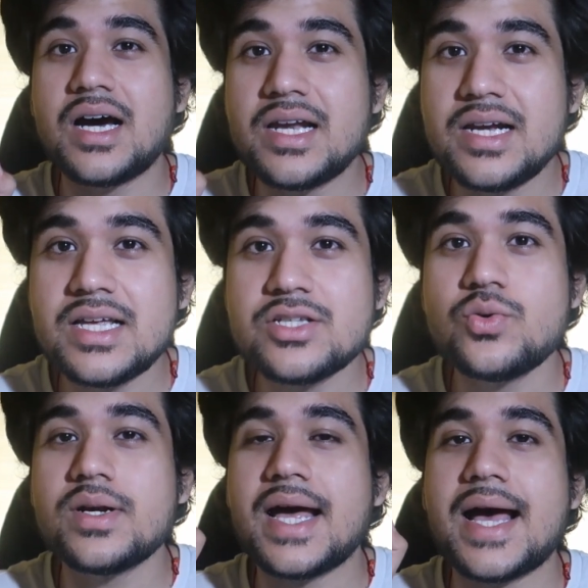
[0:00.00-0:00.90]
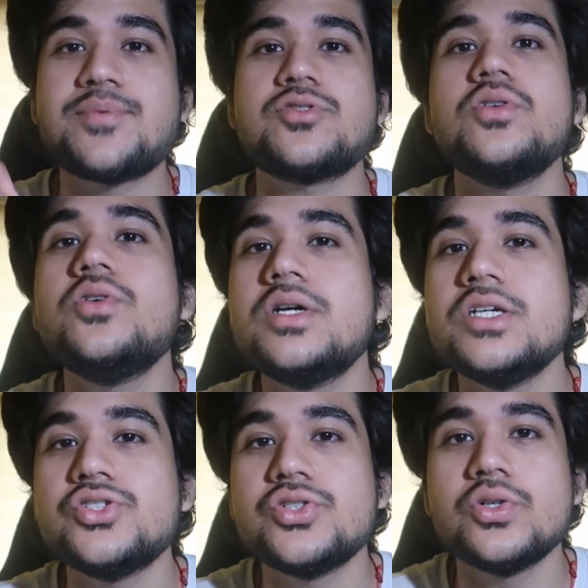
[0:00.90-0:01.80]
unless you are
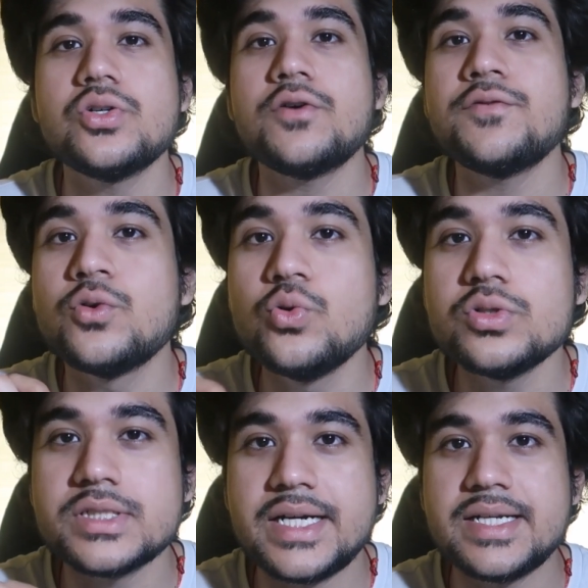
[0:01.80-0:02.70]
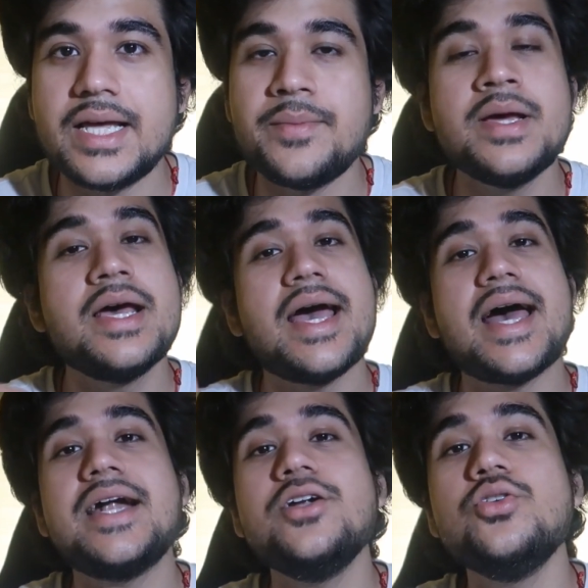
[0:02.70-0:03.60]
absolutely sure of who sent them
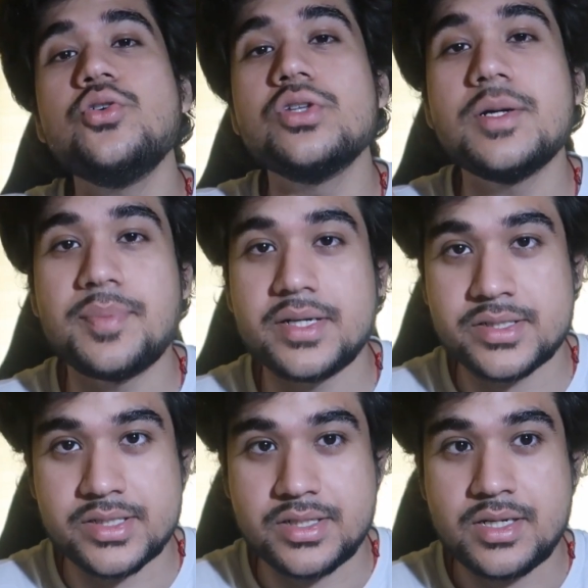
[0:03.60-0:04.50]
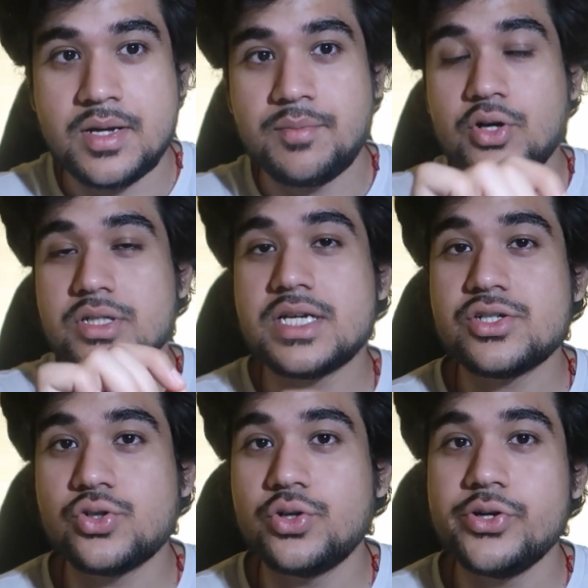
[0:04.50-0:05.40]
and you know the person. Because I
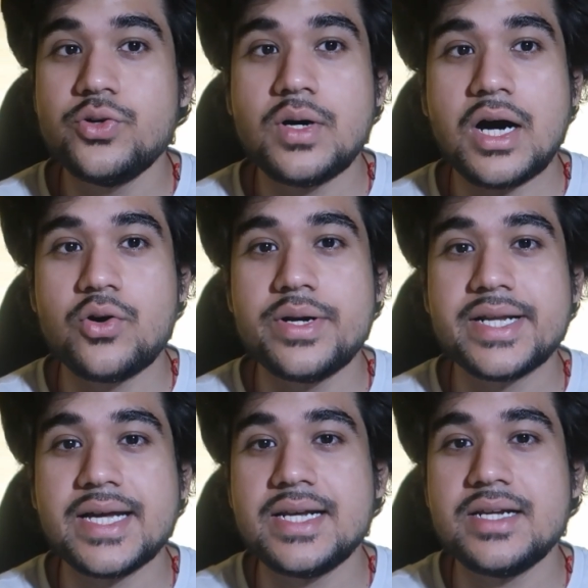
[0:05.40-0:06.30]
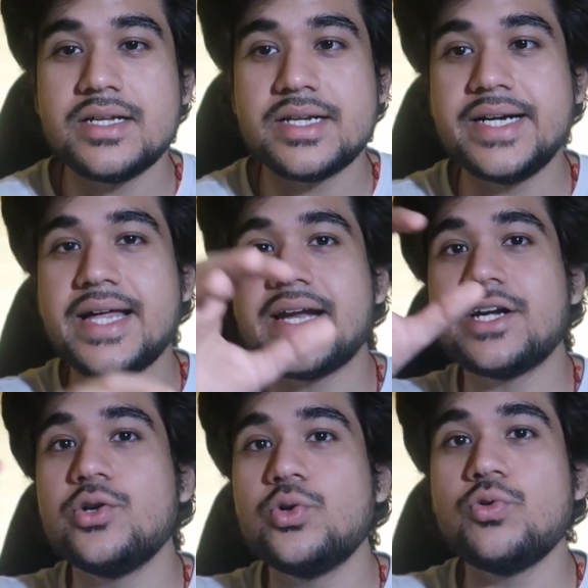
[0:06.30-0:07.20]
showed you how it can
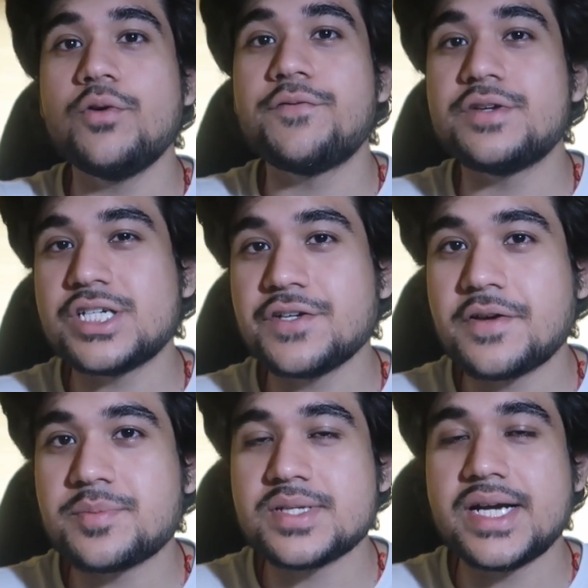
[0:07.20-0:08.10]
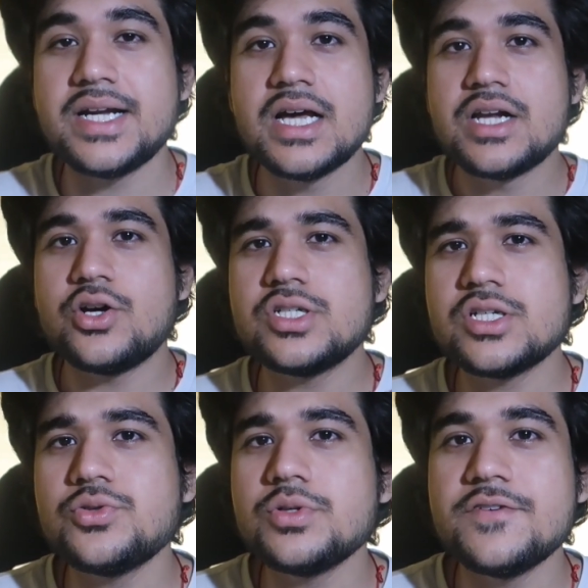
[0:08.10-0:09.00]
redirect you to a phishing website. Now
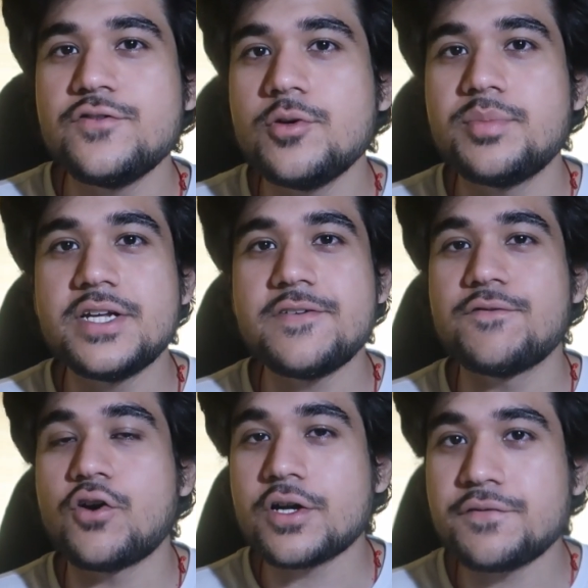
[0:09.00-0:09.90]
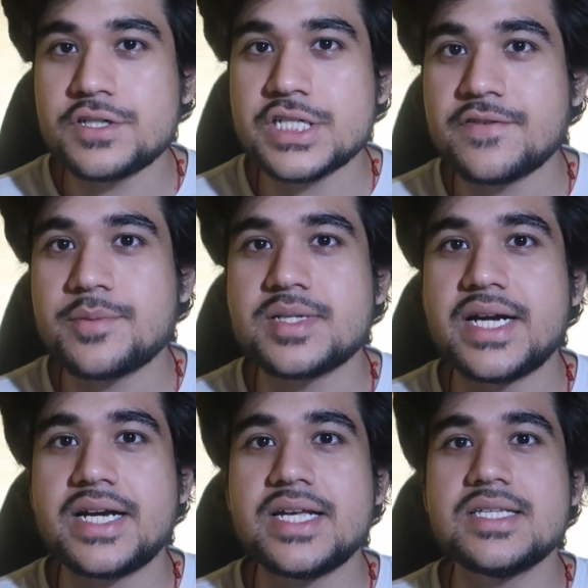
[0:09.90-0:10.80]
just to give you a brief what a phishing
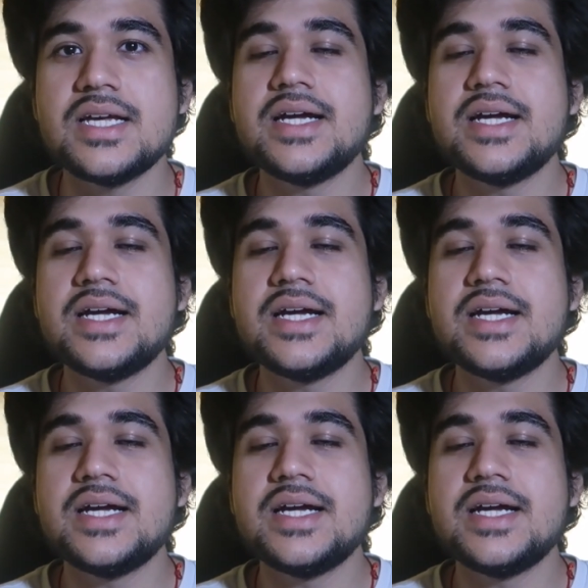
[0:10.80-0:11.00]
website is,